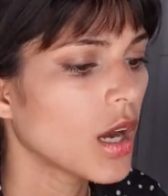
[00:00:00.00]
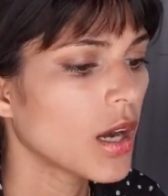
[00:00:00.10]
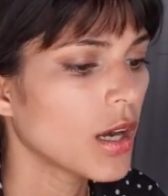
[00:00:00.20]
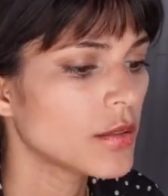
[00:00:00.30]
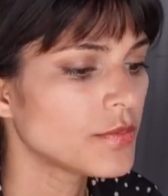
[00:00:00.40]

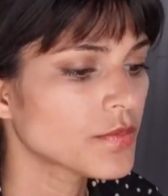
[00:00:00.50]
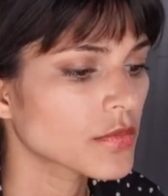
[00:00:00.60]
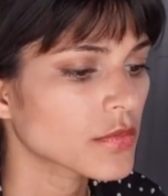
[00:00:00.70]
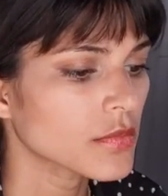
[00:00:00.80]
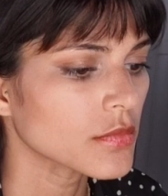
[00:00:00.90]

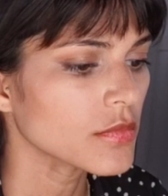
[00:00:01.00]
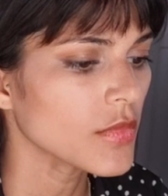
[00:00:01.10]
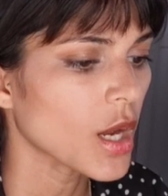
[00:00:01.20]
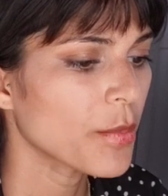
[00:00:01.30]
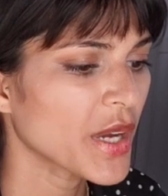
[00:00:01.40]

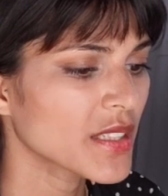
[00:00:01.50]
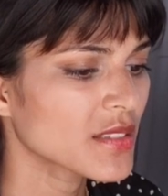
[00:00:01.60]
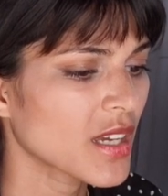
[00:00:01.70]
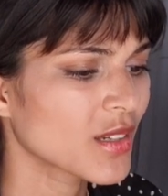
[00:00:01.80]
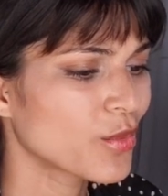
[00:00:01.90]
but
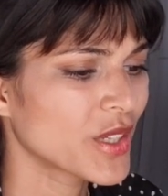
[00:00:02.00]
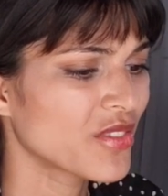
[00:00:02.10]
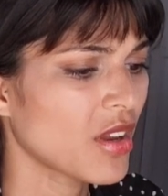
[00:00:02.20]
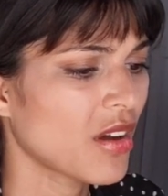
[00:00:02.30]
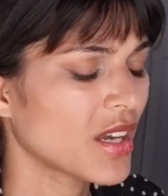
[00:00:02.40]
it's like
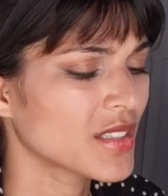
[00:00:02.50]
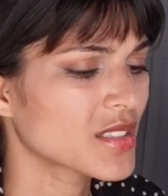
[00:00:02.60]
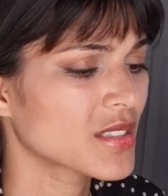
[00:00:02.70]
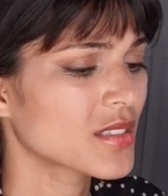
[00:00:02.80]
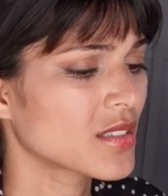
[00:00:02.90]
we've lied,